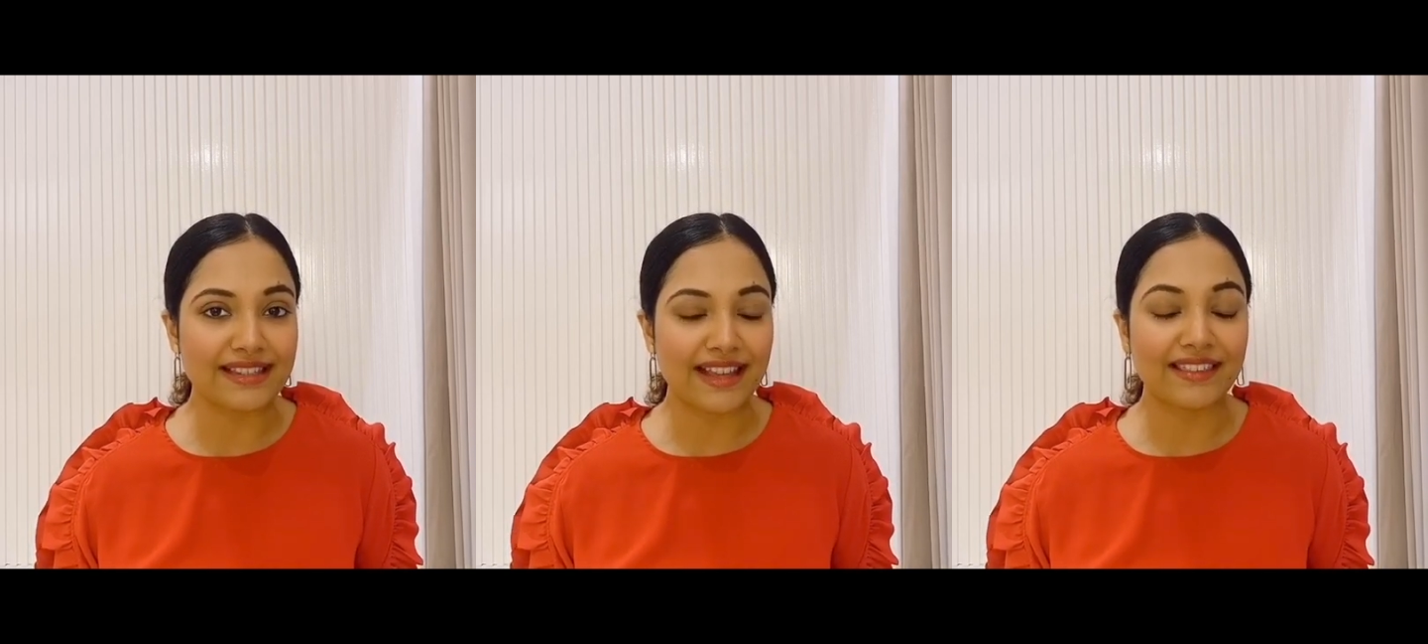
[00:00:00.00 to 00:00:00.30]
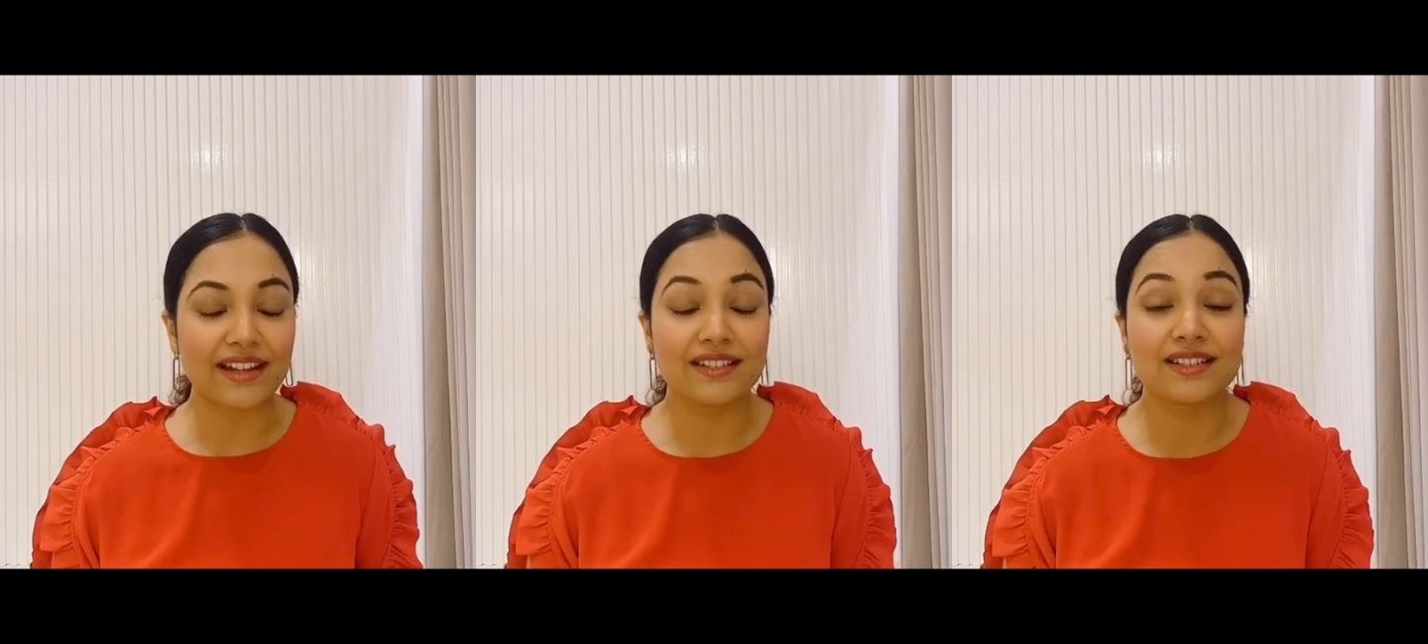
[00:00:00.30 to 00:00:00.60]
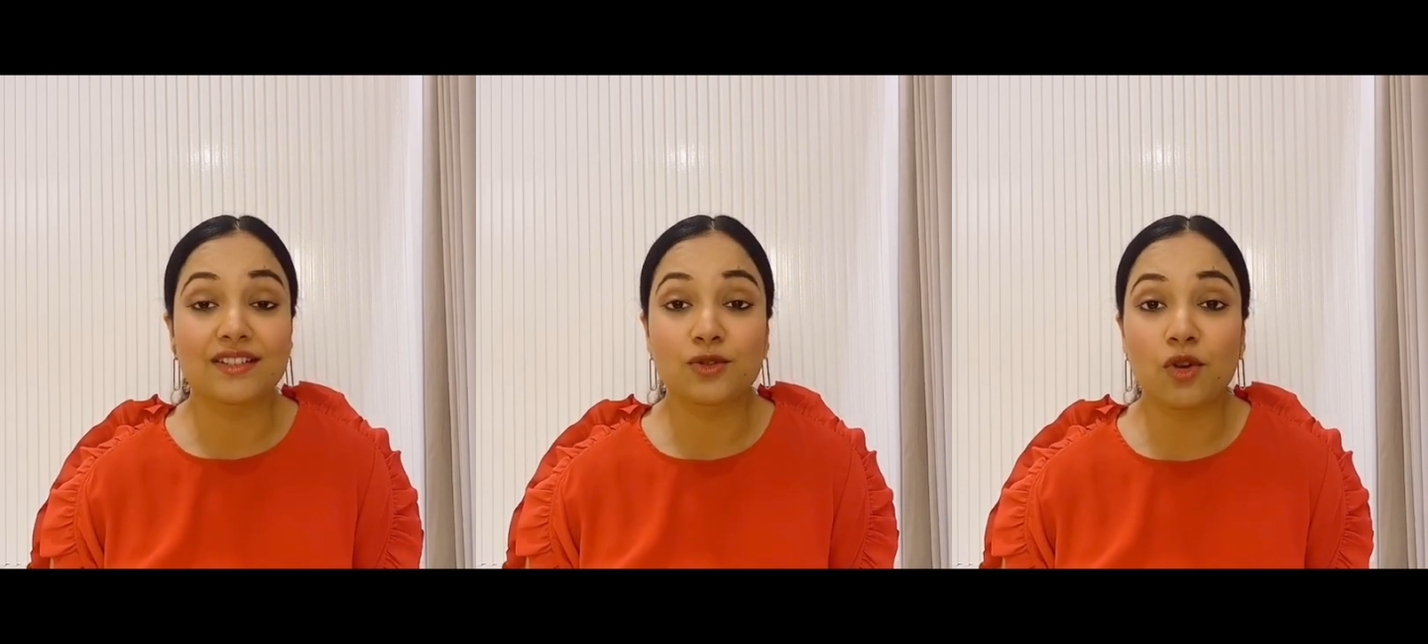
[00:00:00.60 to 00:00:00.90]
that it
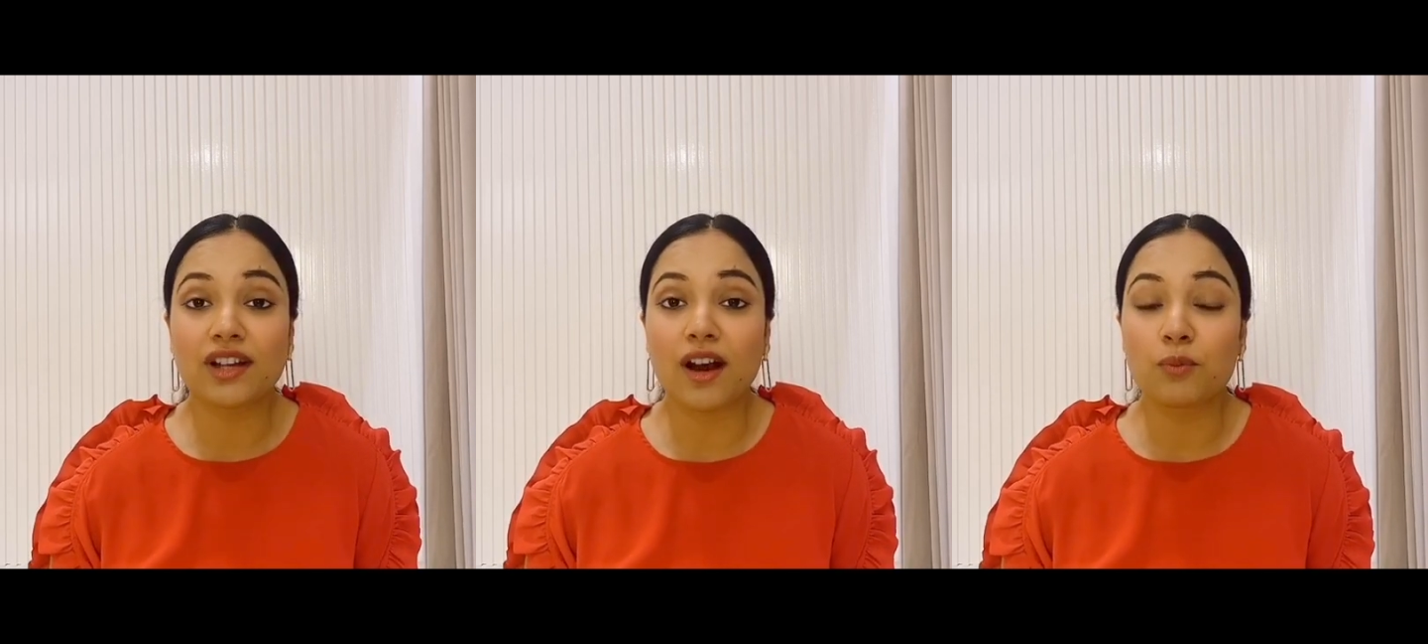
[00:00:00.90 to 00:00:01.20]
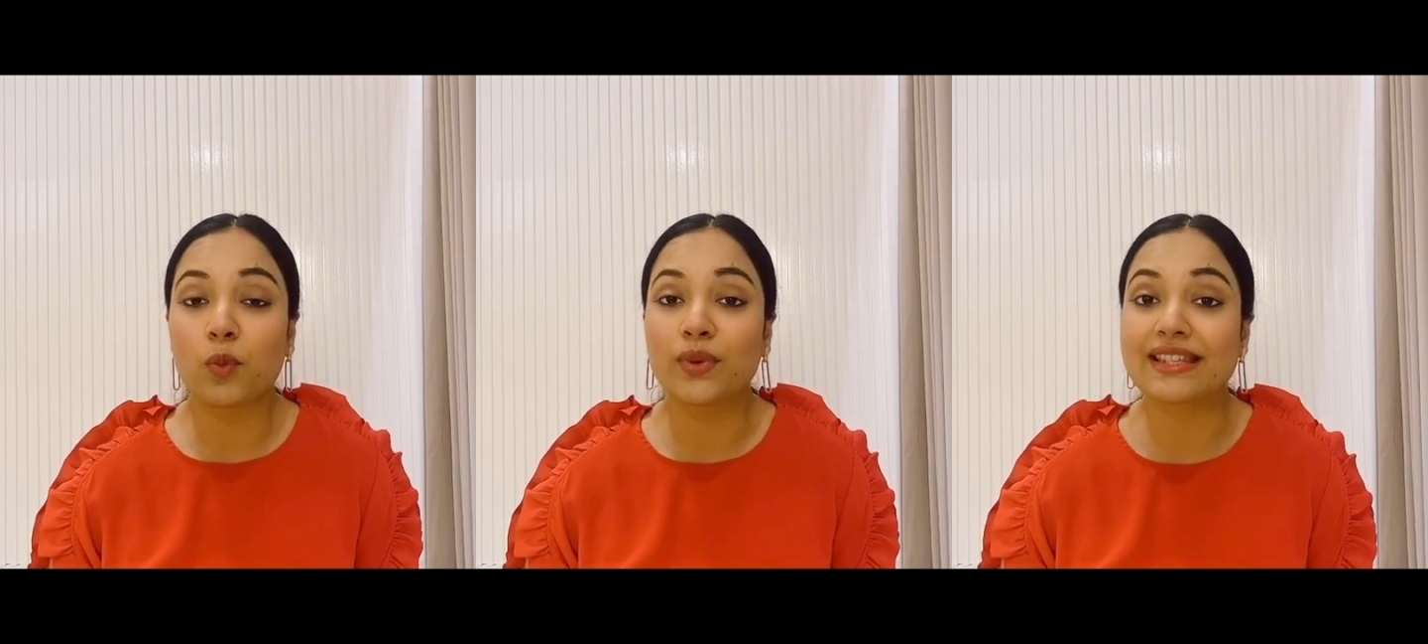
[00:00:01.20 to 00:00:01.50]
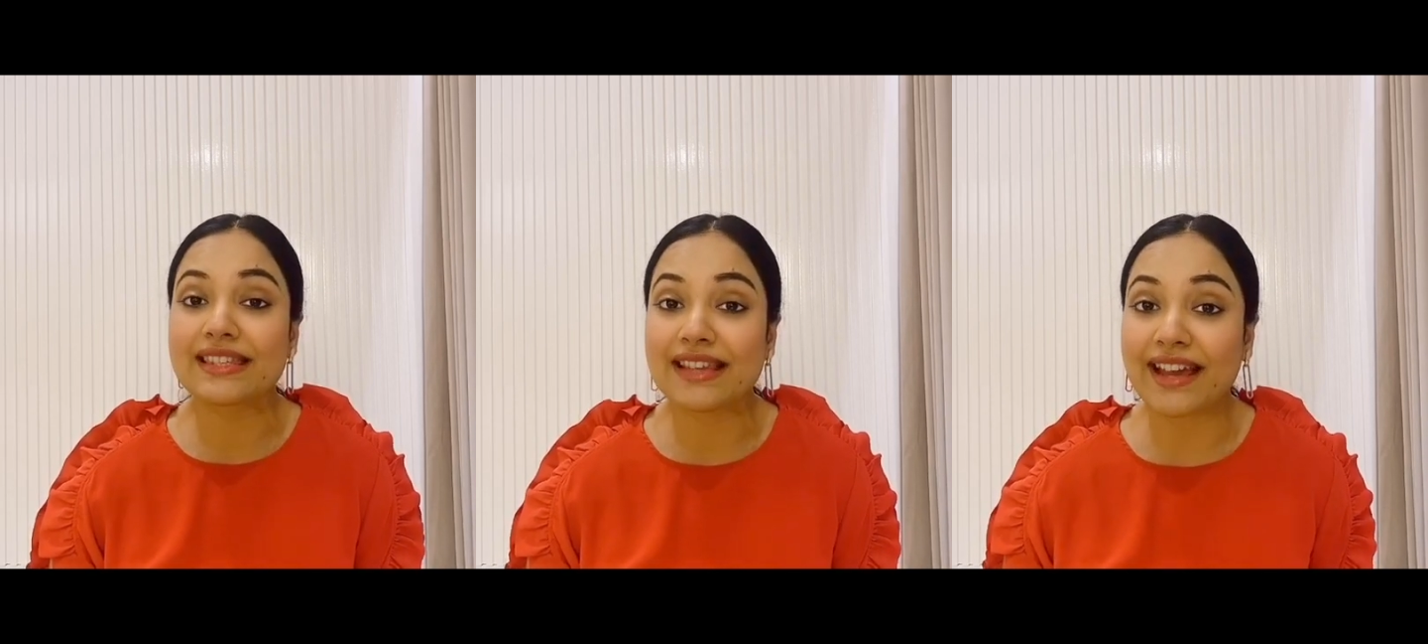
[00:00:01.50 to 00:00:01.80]
does not come with the
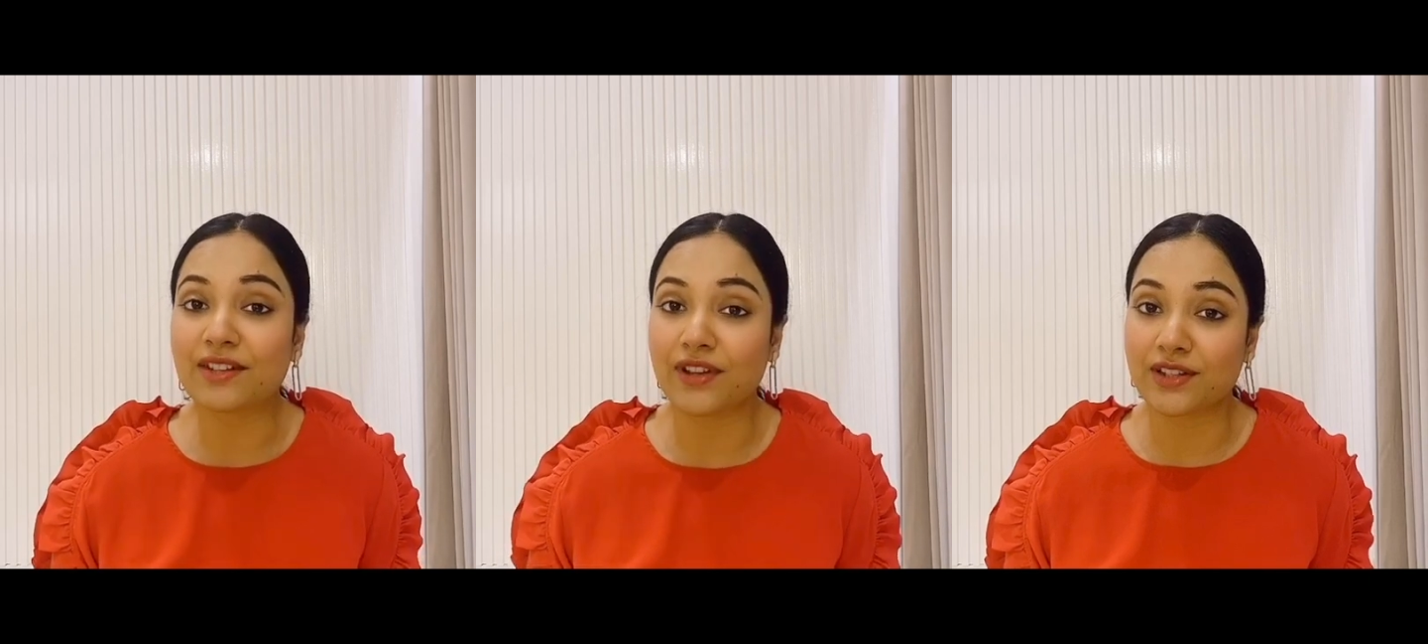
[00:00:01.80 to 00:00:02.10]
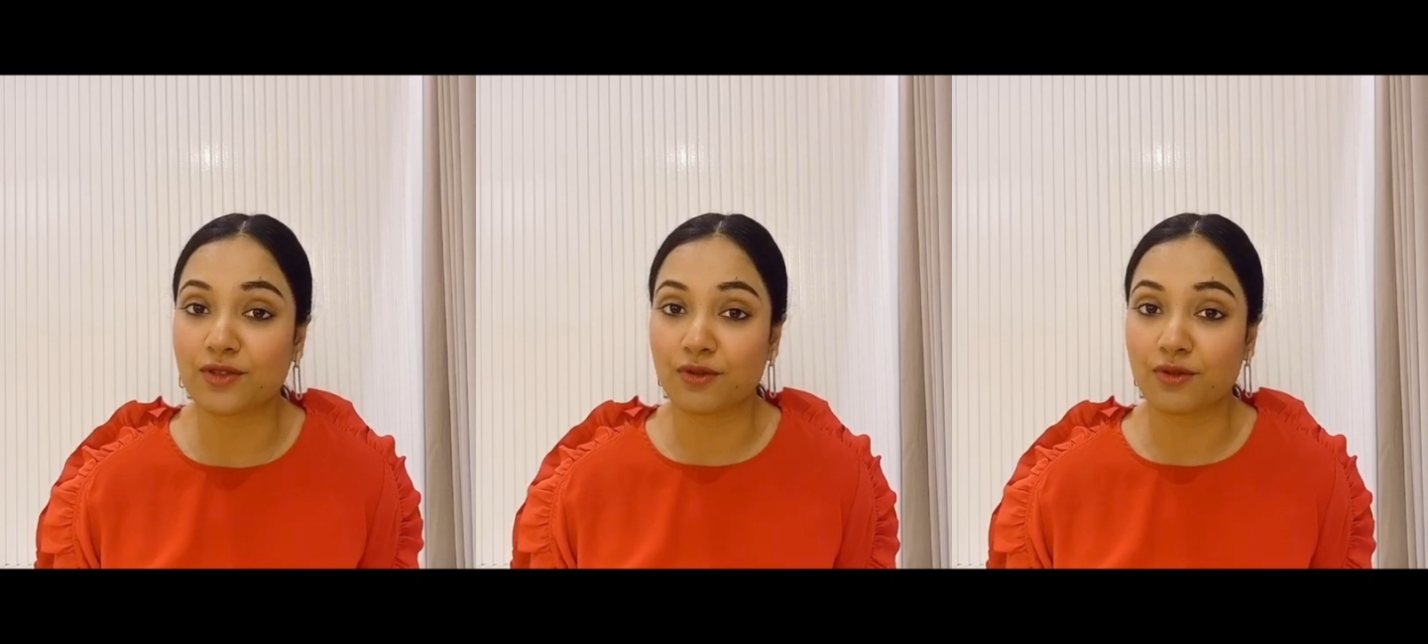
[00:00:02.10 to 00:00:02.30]
side effects of